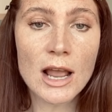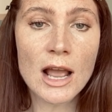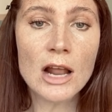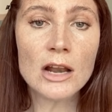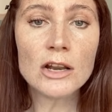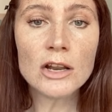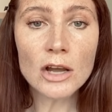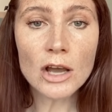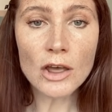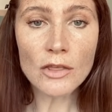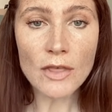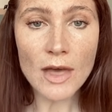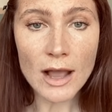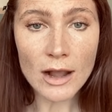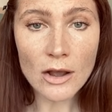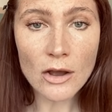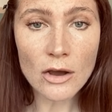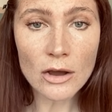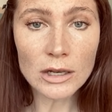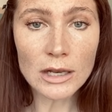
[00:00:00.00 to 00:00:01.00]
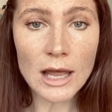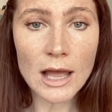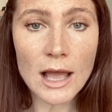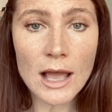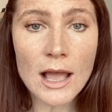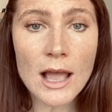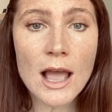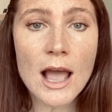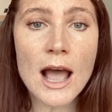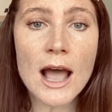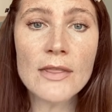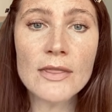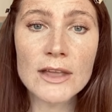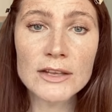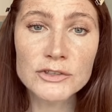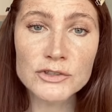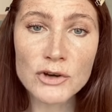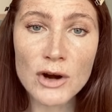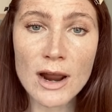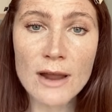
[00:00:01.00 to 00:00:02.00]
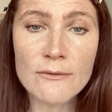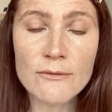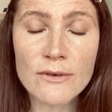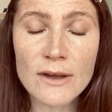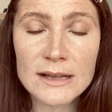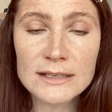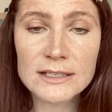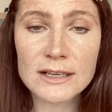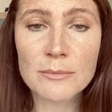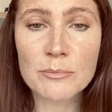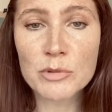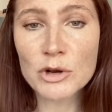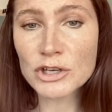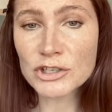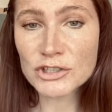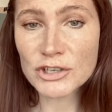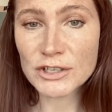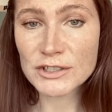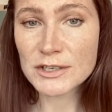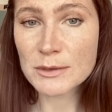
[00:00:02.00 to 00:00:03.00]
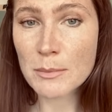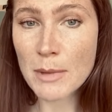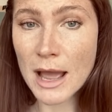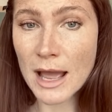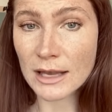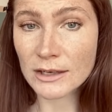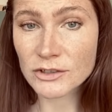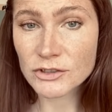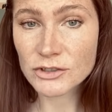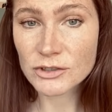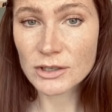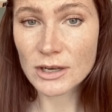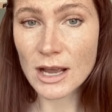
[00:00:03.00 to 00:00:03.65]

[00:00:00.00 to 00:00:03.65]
look at that colour and then try and find a blusher to match.